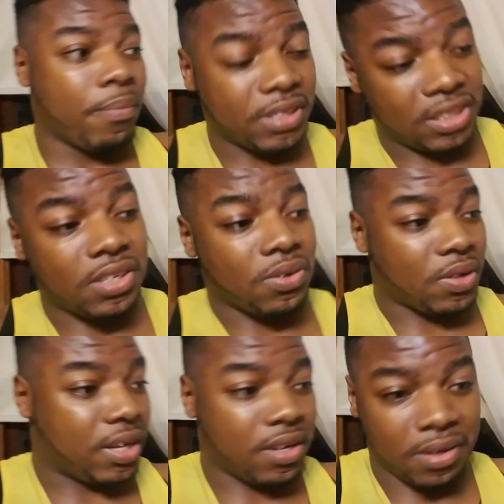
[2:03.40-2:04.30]
but still
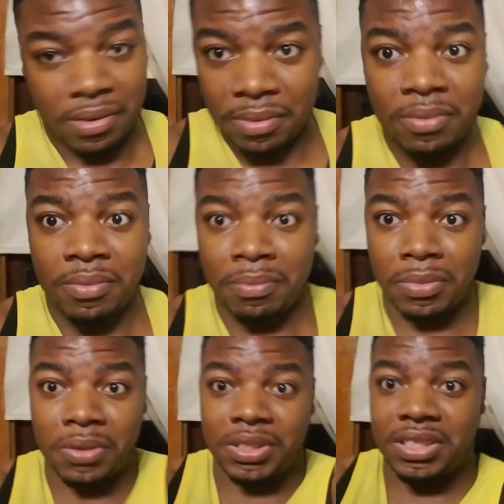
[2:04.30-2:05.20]
like
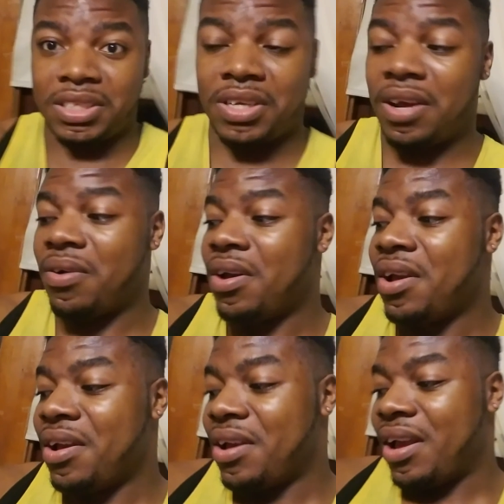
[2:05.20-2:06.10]
loses, you know.
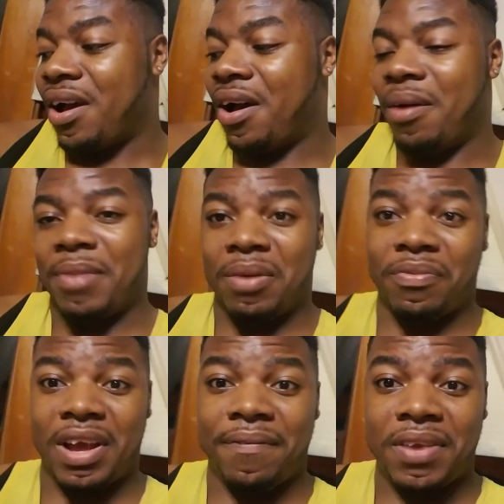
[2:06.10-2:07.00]
And
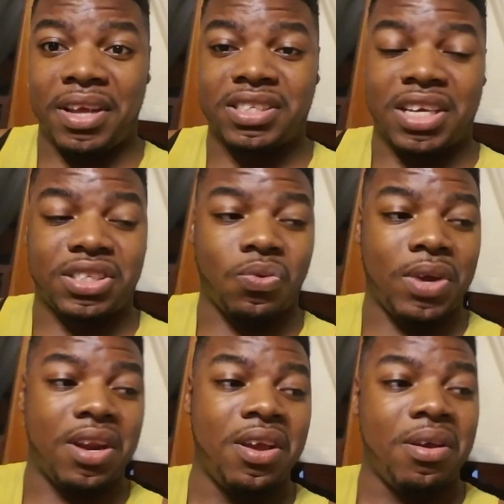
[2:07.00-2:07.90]
Revive Phoenix takes the
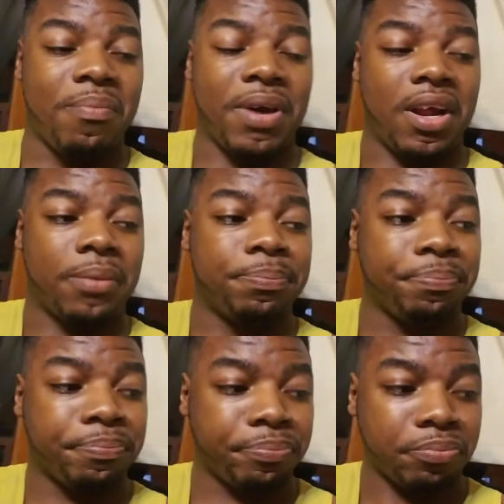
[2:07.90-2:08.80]
win. But
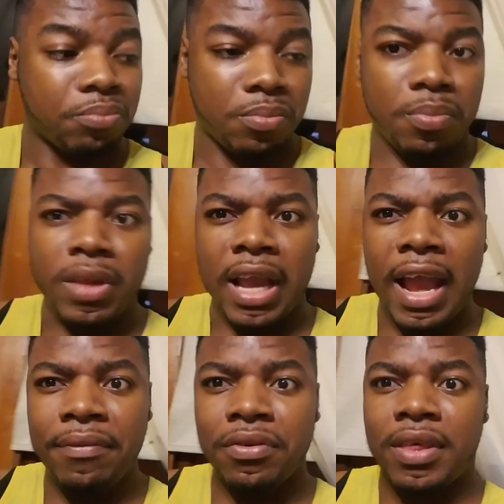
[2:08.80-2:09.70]

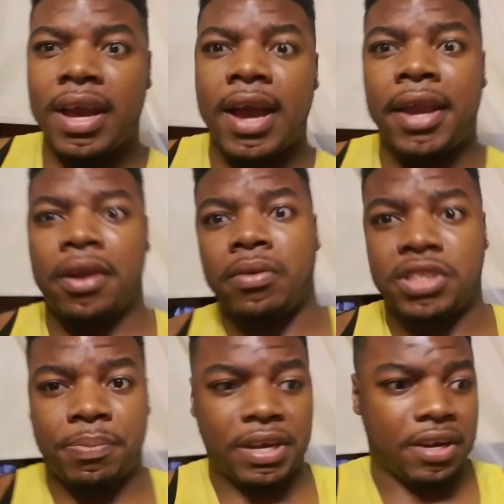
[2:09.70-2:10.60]
after that, Aiga goes
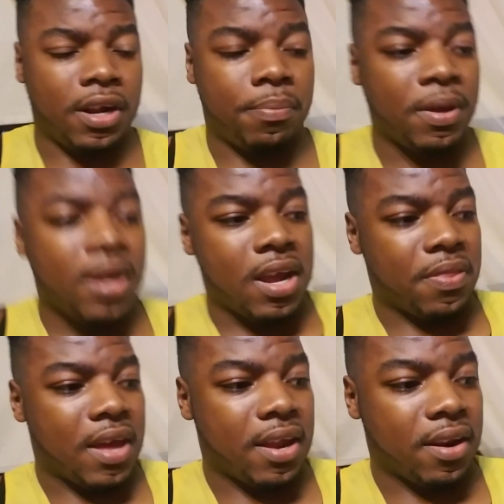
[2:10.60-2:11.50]
to pick it up, and
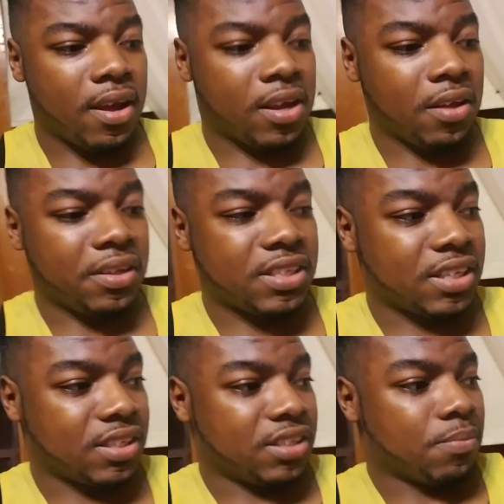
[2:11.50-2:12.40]
then Achilles
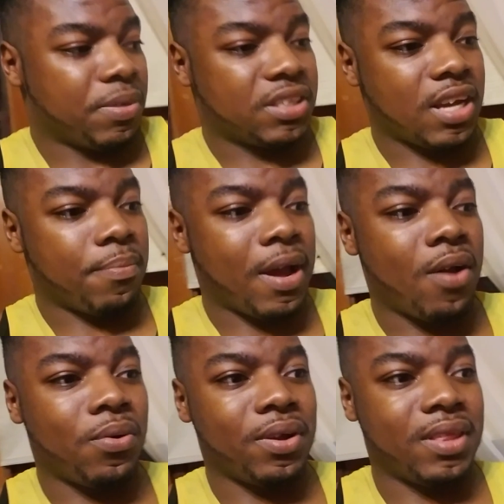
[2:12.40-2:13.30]
has like some big time
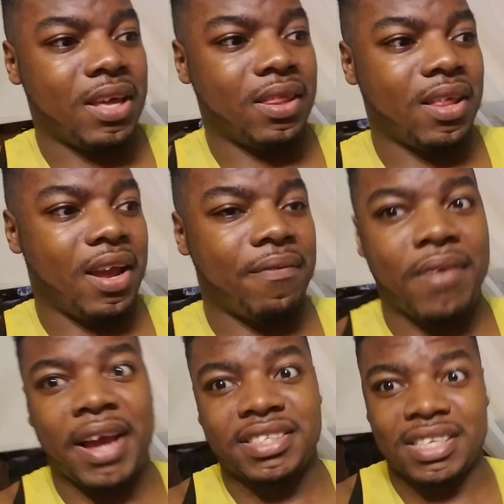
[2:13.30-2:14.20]
power, and then like
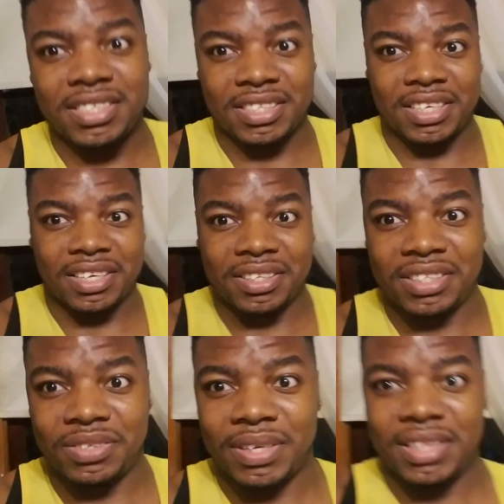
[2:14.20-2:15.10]
Phi senses
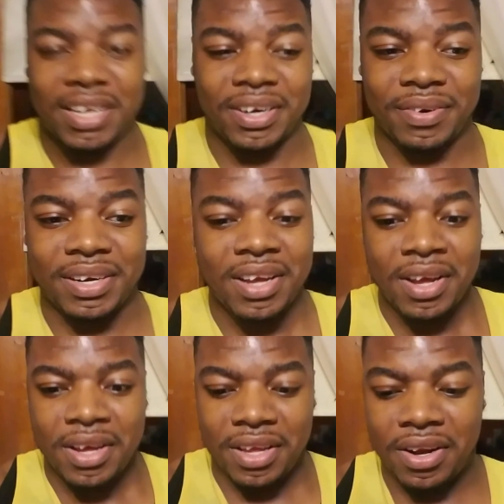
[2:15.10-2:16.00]
Achilles right there, and
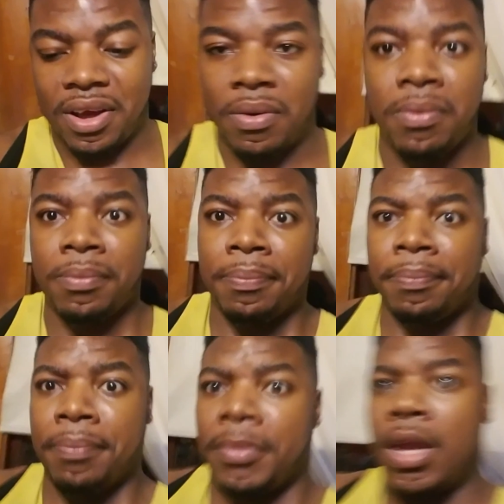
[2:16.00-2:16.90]
you know,
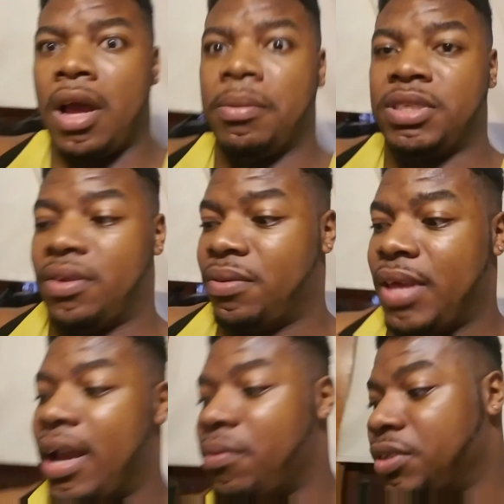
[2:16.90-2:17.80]
so
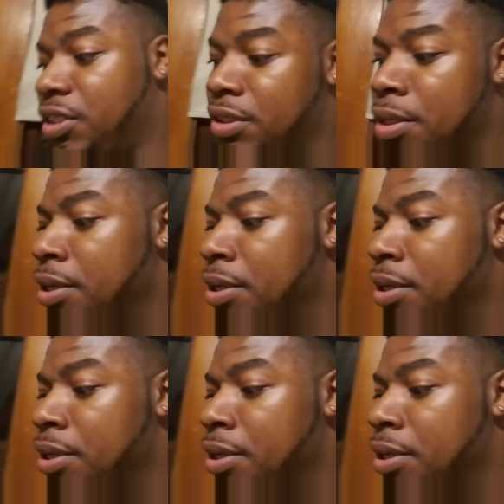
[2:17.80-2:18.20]
that was